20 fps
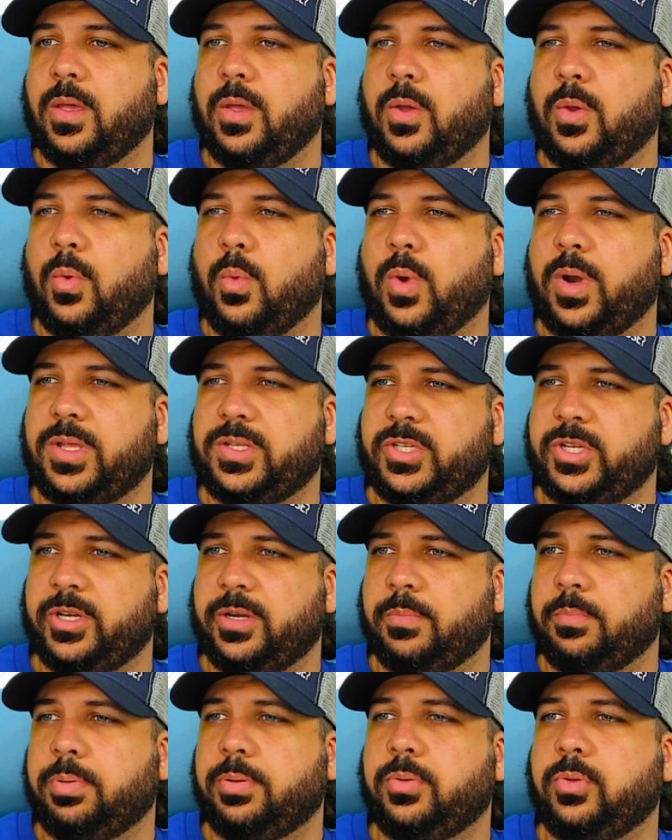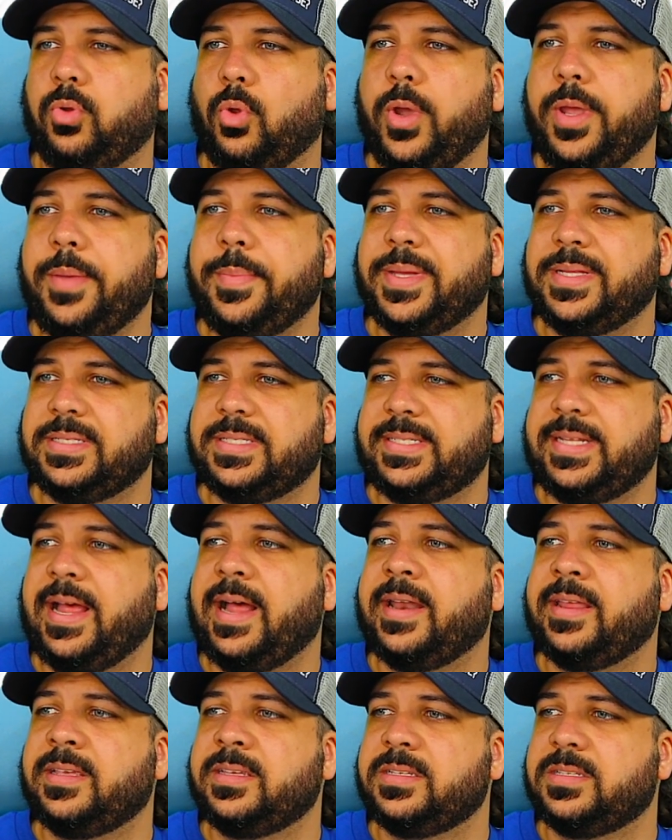What is your employment
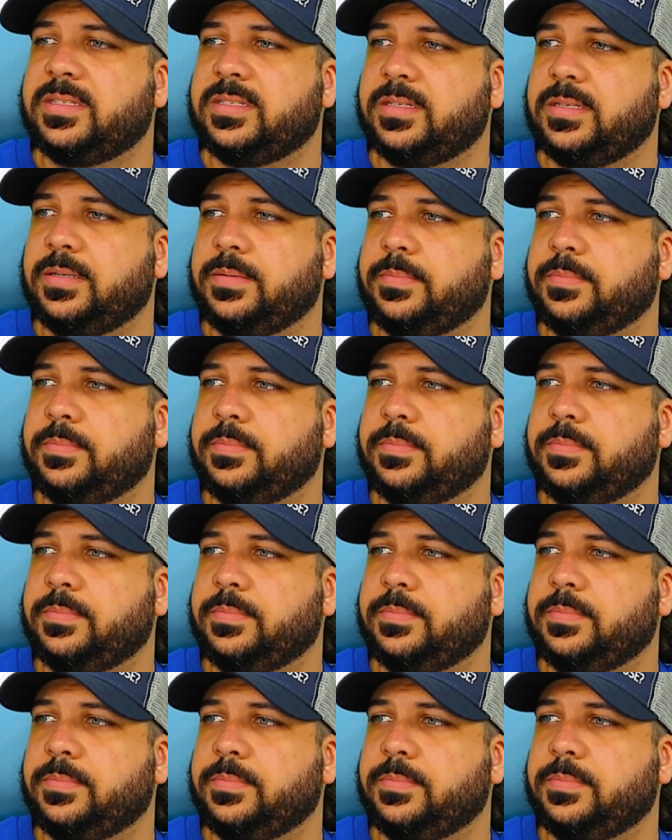status?